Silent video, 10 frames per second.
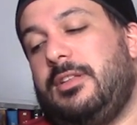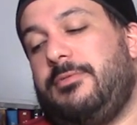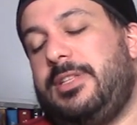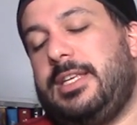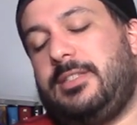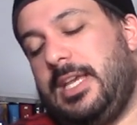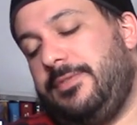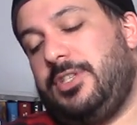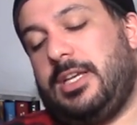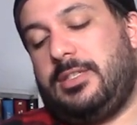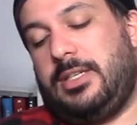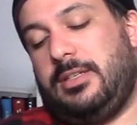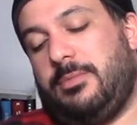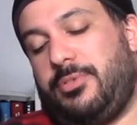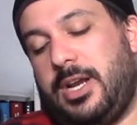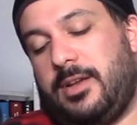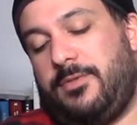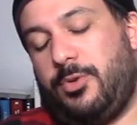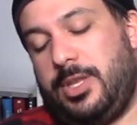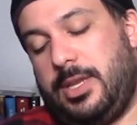when they saved Jesse Lebrecht
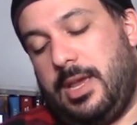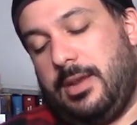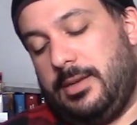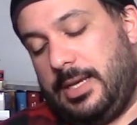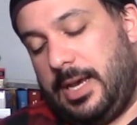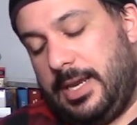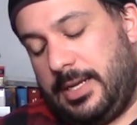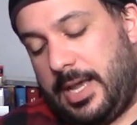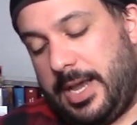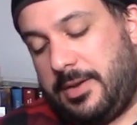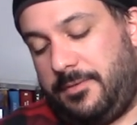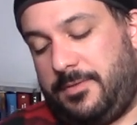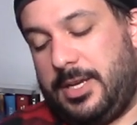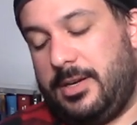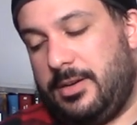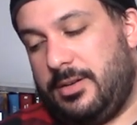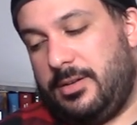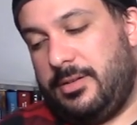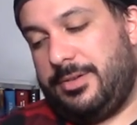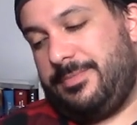for the end, I kind of
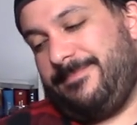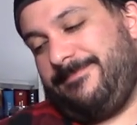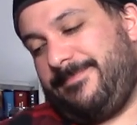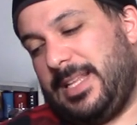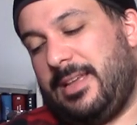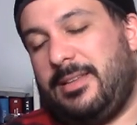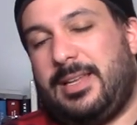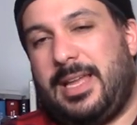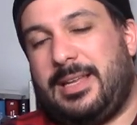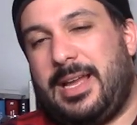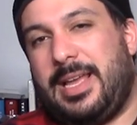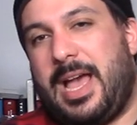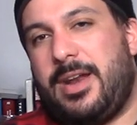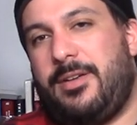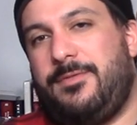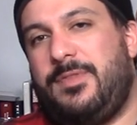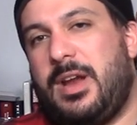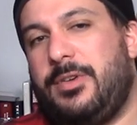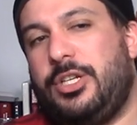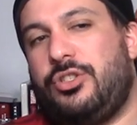figured... I had a
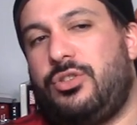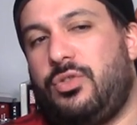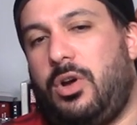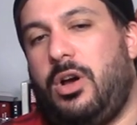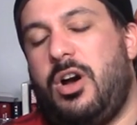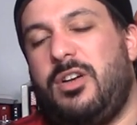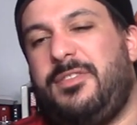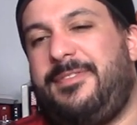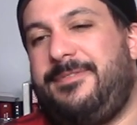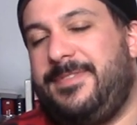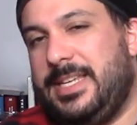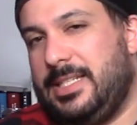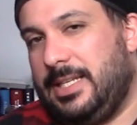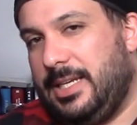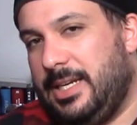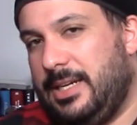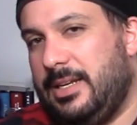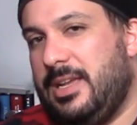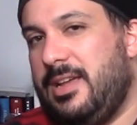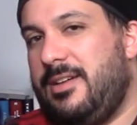very strong feeling
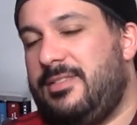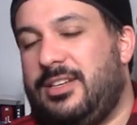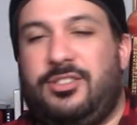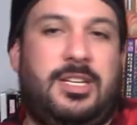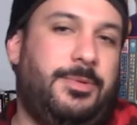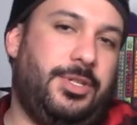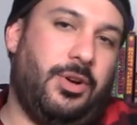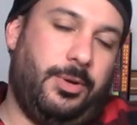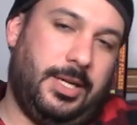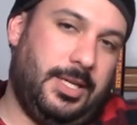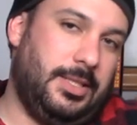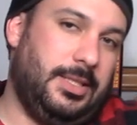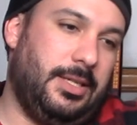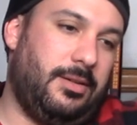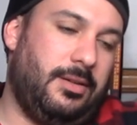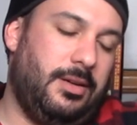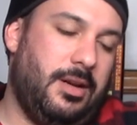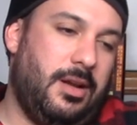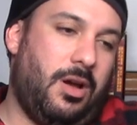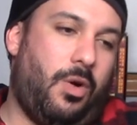that she was going to clear.
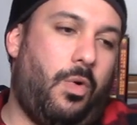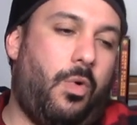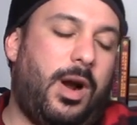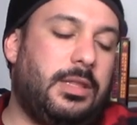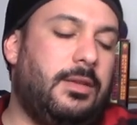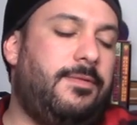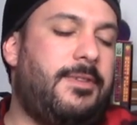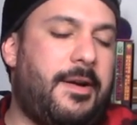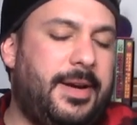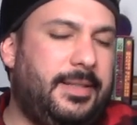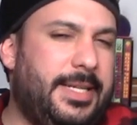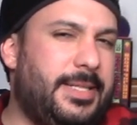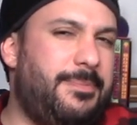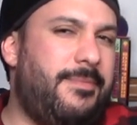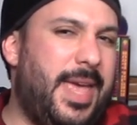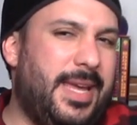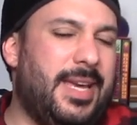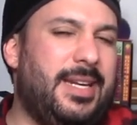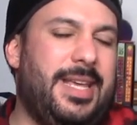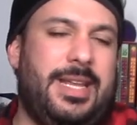Or at the very least make
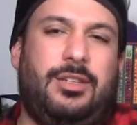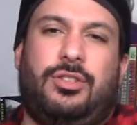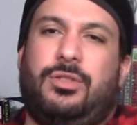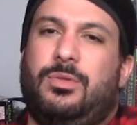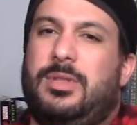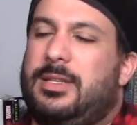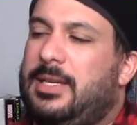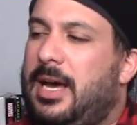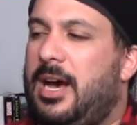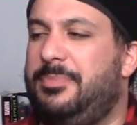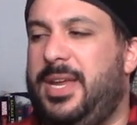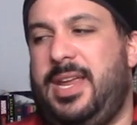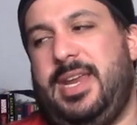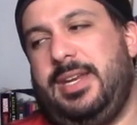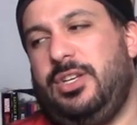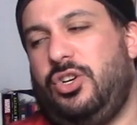it into the top 8